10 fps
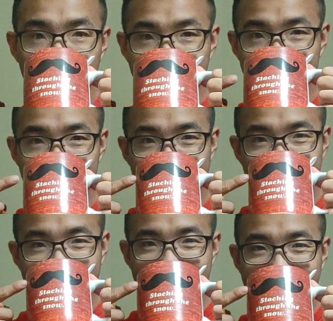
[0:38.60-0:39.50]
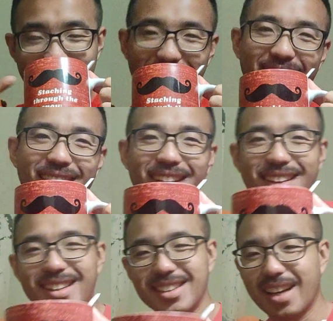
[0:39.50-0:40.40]

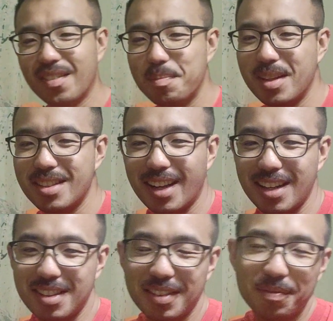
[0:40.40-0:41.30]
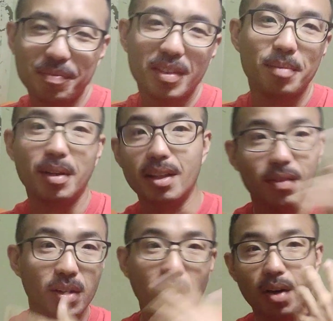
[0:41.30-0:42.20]
looks like I have a mustache, but
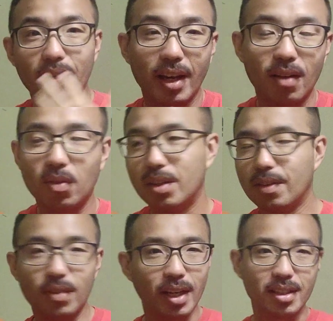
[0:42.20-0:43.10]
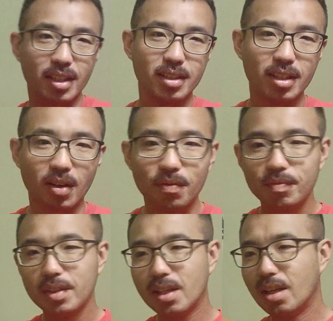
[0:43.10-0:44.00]
even though I already have one, if you guys can't tell,
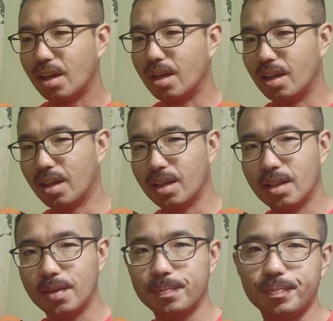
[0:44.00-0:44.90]
and